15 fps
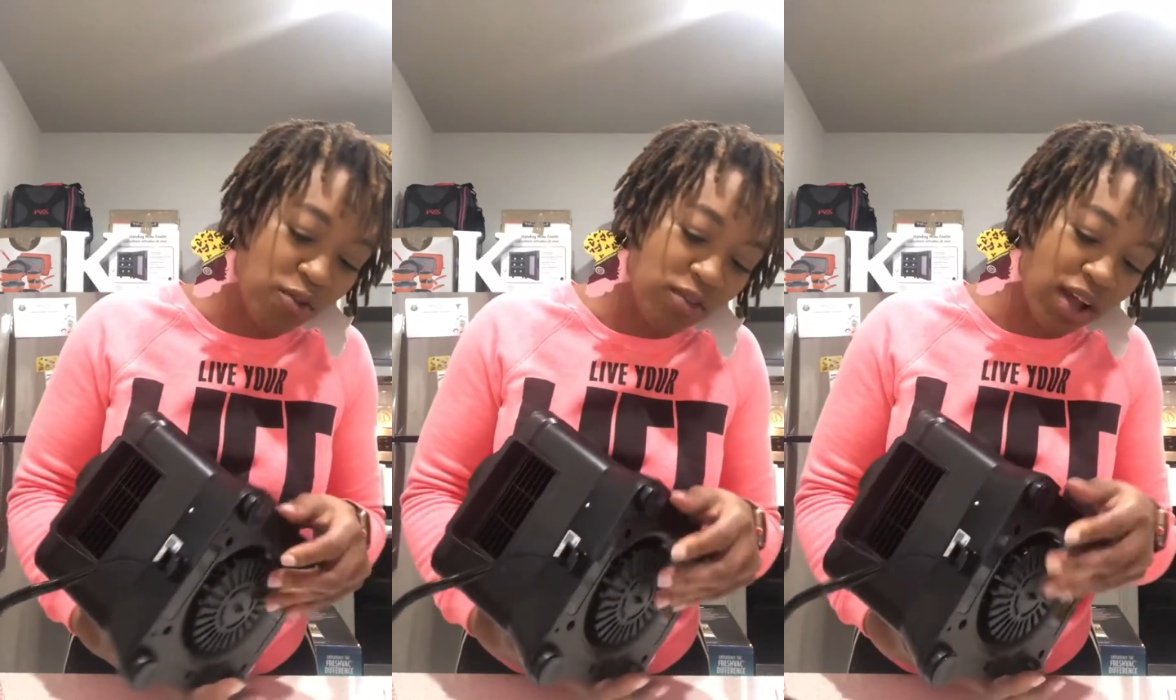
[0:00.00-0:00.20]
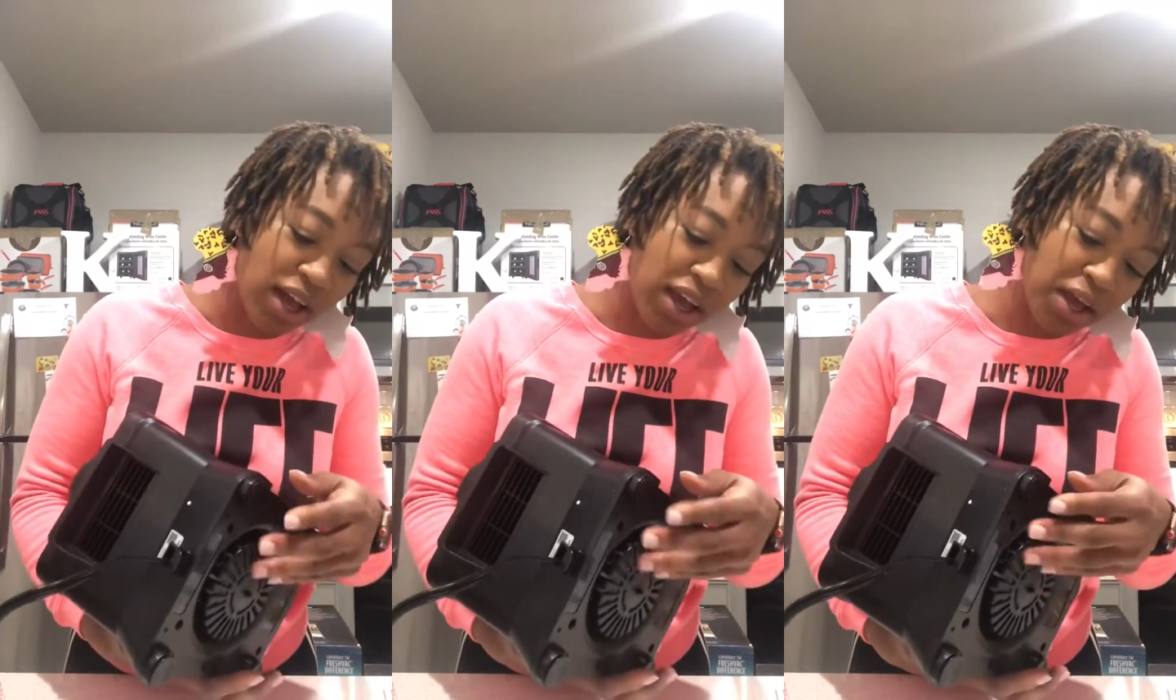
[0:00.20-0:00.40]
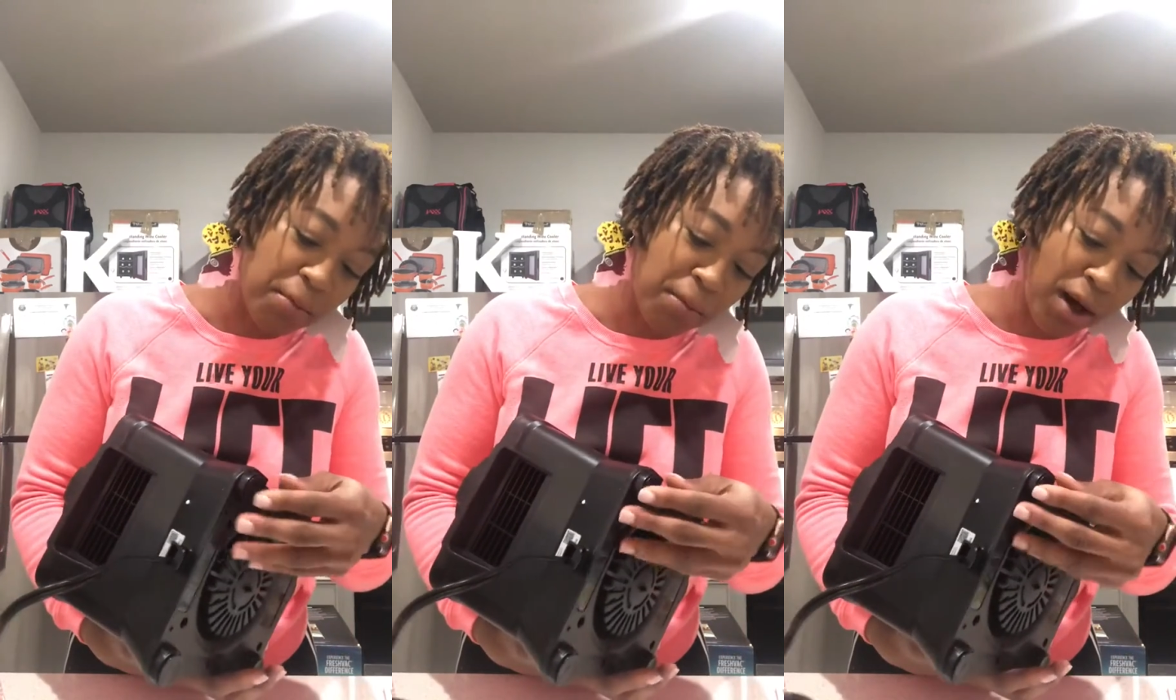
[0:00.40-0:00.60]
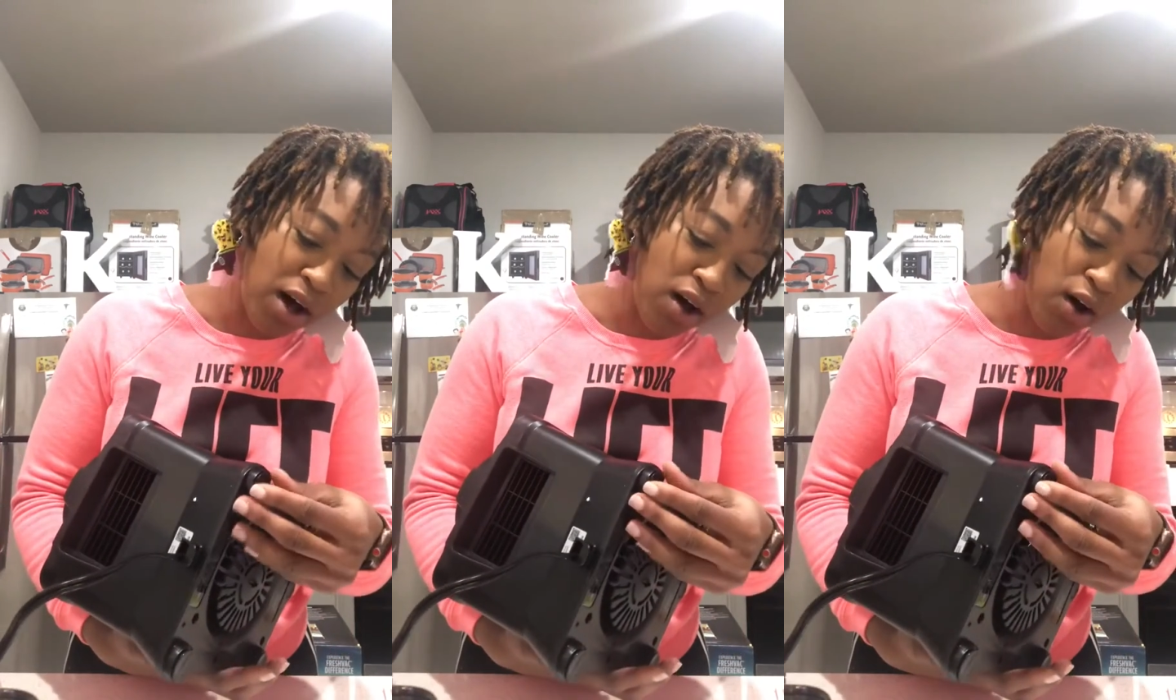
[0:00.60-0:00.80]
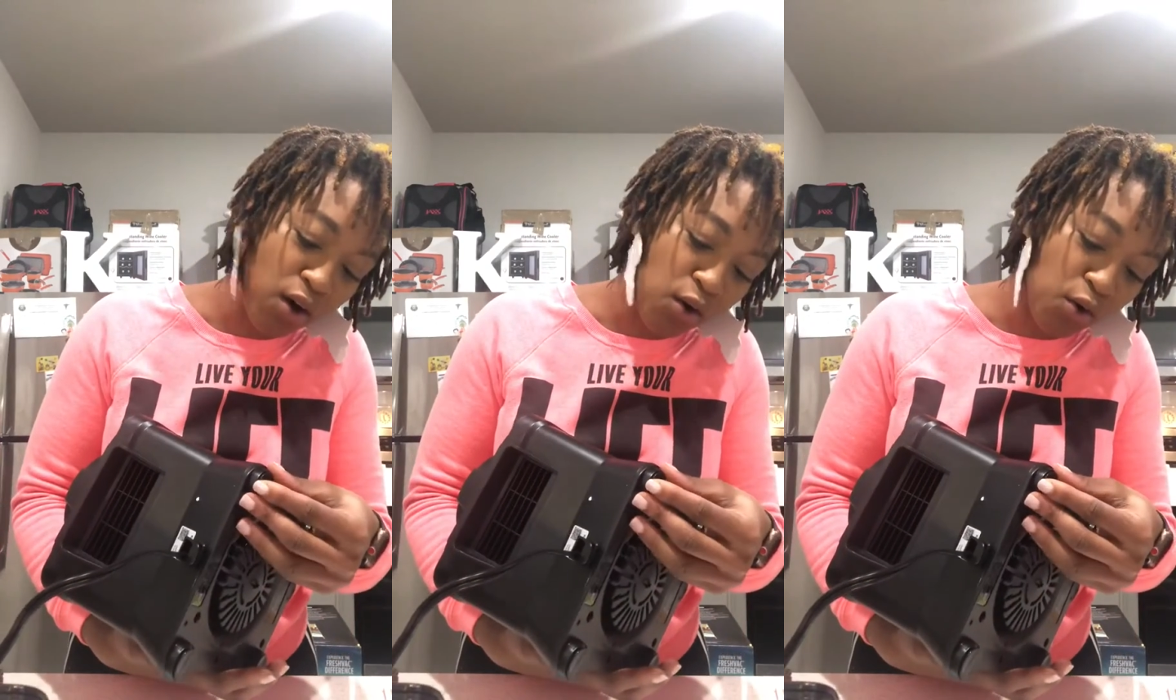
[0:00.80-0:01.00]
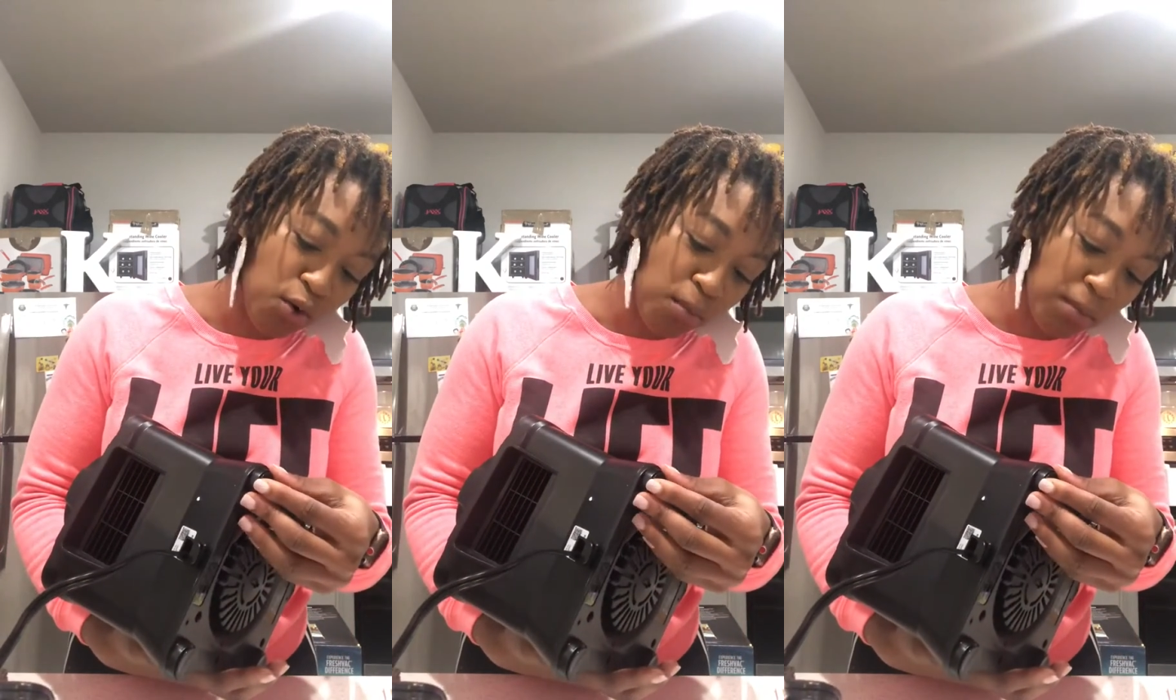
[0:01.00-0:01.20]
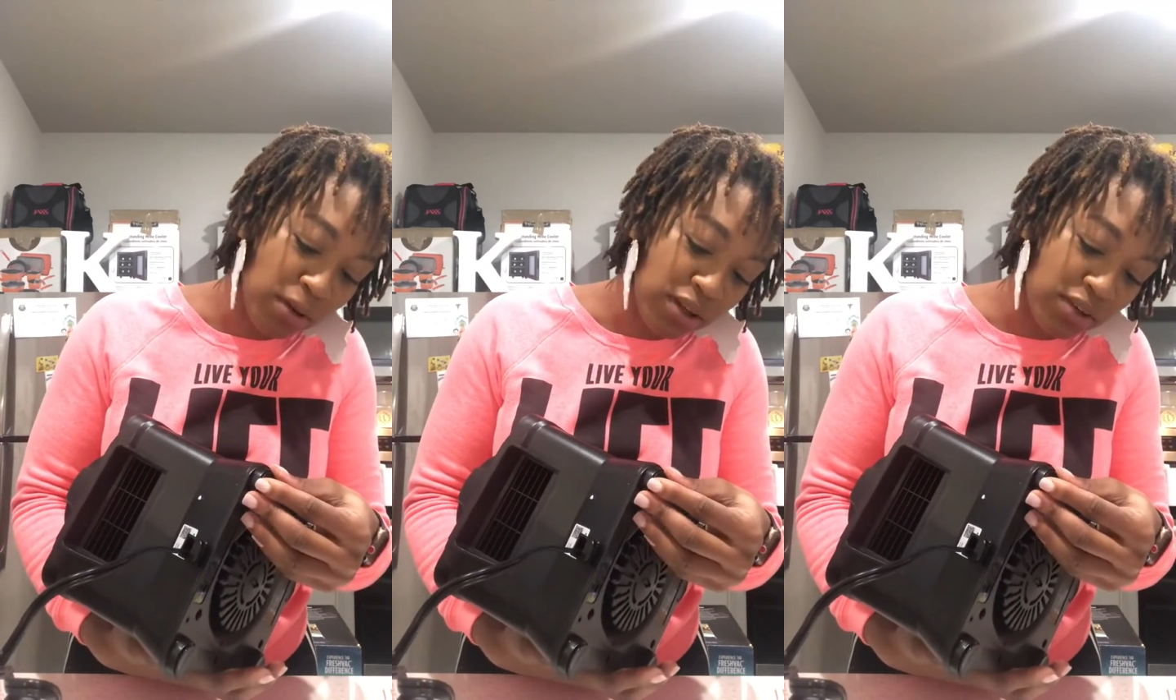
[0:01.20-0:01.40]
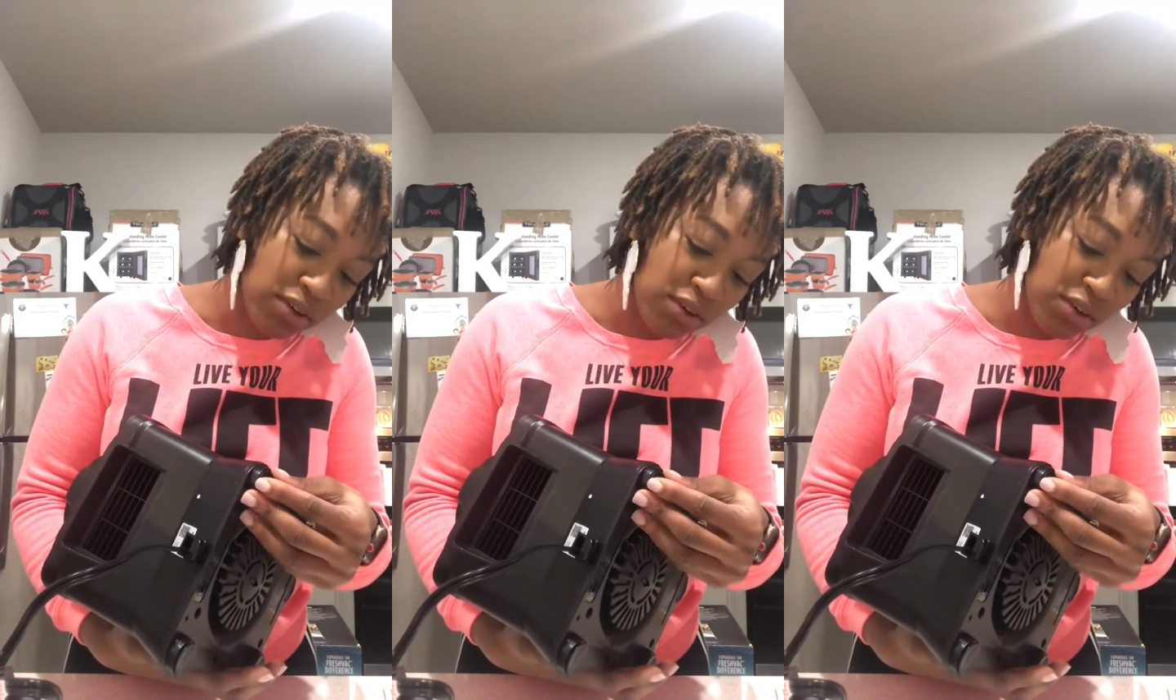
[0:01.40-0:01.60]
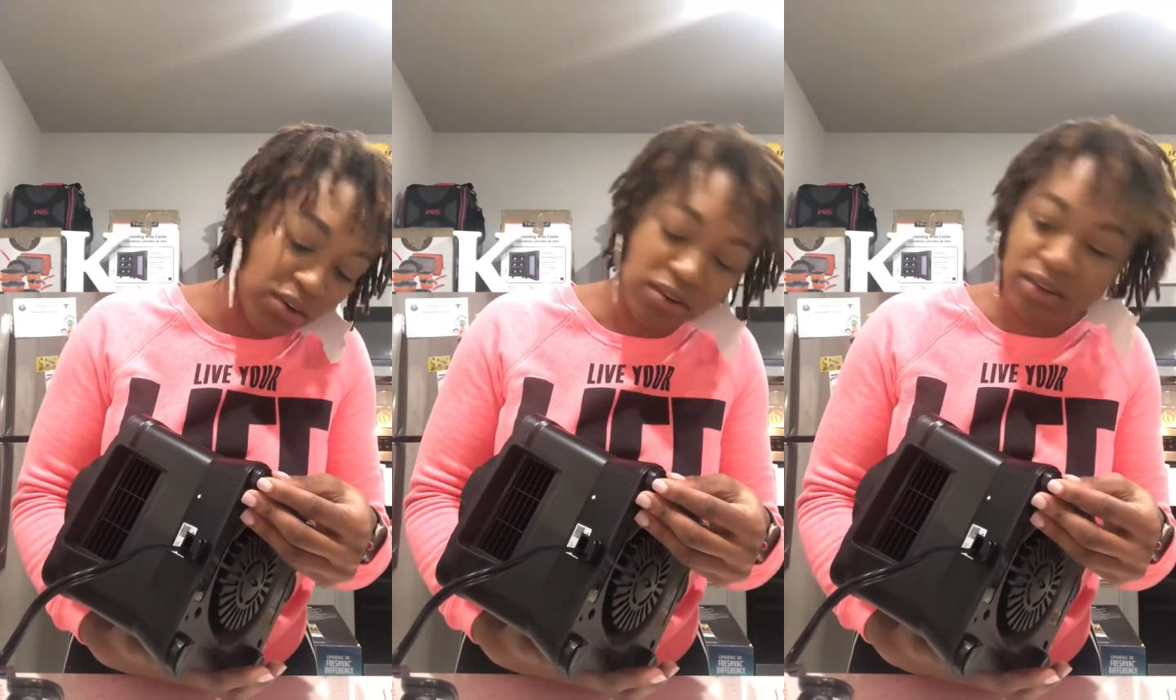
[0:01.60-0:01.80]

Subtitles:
like my old blender,